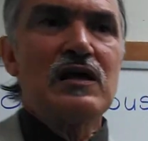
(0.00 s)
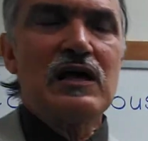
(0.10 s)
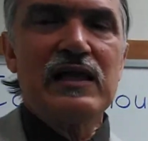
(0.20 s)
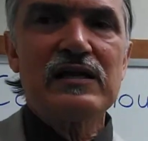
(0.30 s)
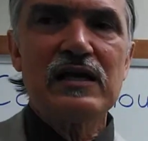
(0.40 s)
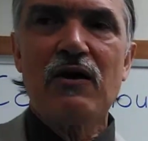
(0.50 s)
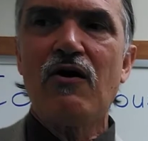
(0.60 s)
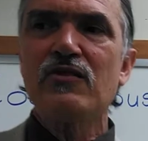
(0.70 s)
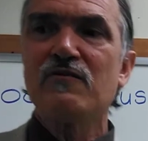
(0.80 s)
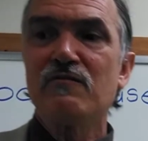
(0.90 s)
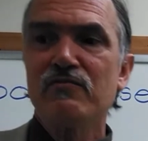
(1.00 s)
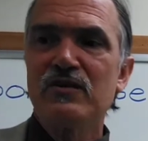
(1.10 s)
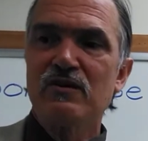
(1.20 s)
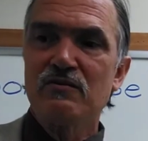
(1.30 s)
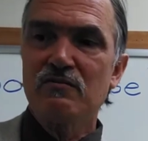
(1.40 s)
collecting all
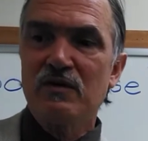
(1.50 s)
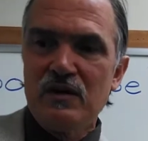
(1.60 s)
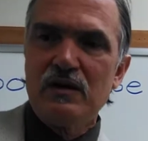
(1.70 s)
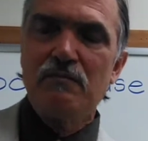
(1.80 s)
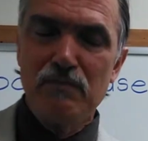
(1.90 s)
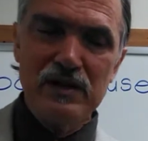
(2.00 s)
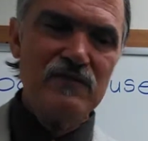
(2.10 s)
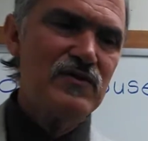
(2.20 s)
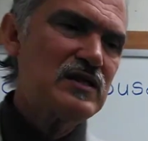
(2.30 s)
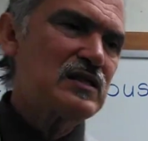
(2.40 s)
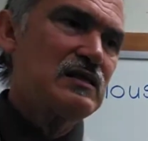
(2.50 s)
the benefits